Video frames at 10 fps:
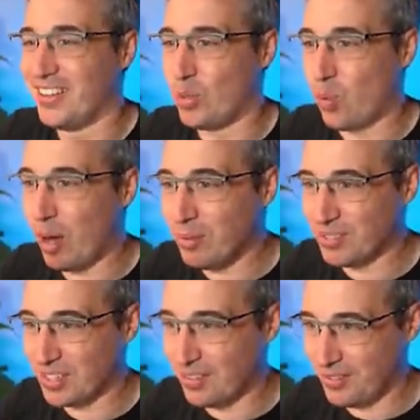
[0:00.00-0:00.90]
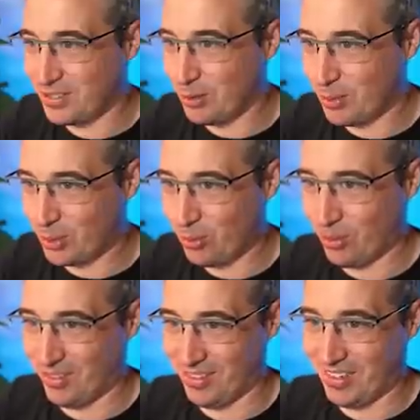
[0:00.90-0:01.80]
the wobble stuff is super
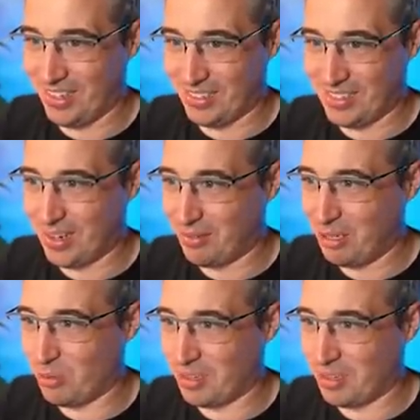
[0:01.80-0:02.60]
cool. That's definitely